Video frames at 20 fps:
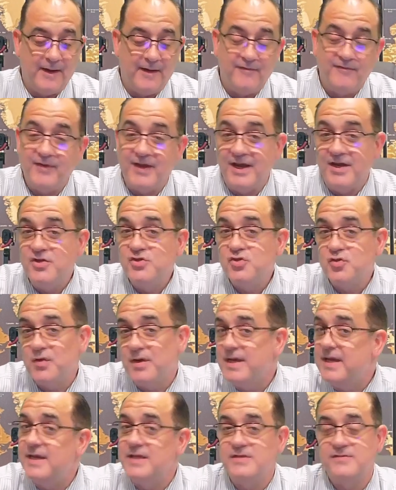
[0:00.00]

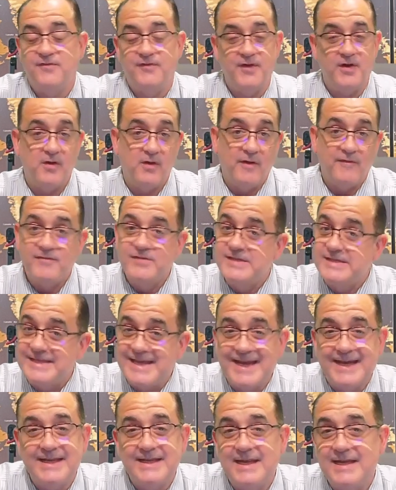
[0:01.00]
injury. It's fear of
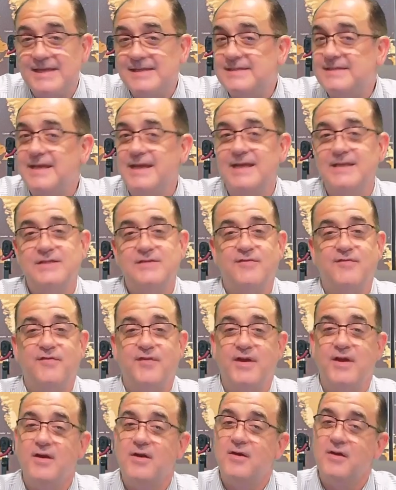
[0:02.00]
sickness. It's
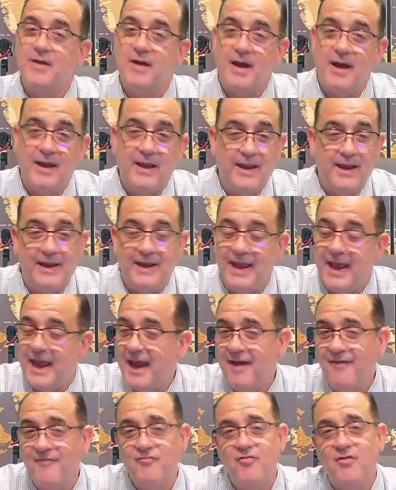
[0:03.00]
fear in
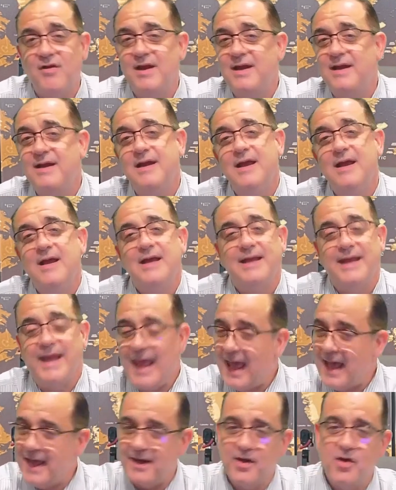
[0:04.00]
every
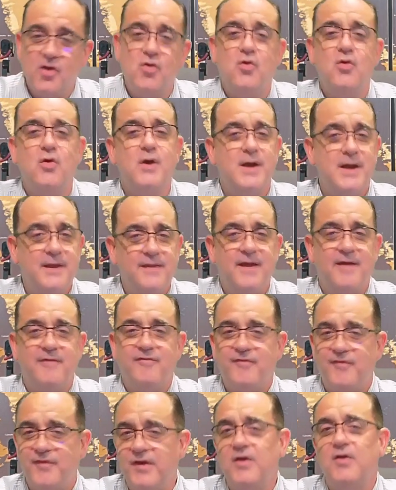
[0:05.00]
category that
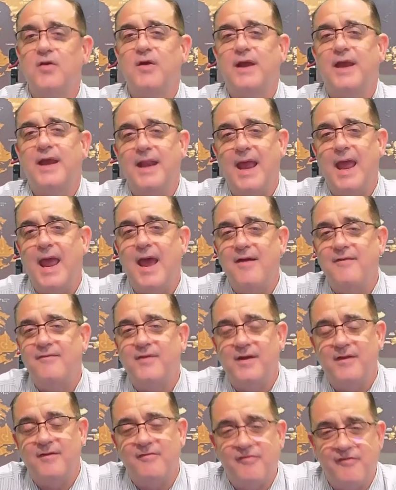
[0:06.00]
fear can have an
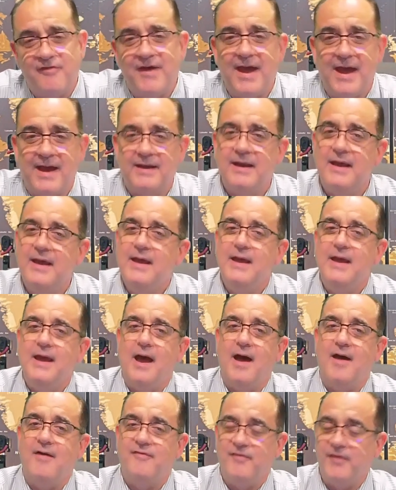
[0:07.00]
effect.
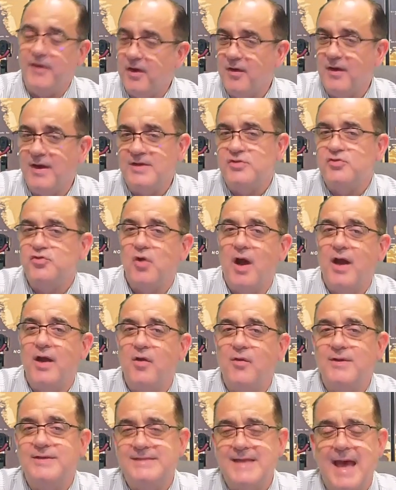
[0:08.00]
Fear is trying to
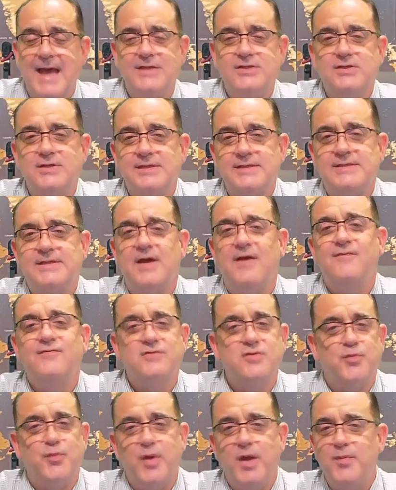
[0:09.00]
attach itself to
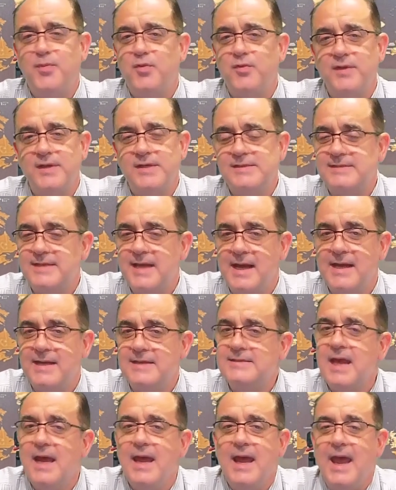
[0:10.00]
people these days.
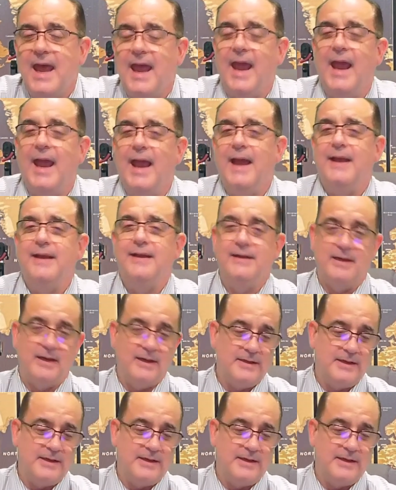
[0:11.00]
And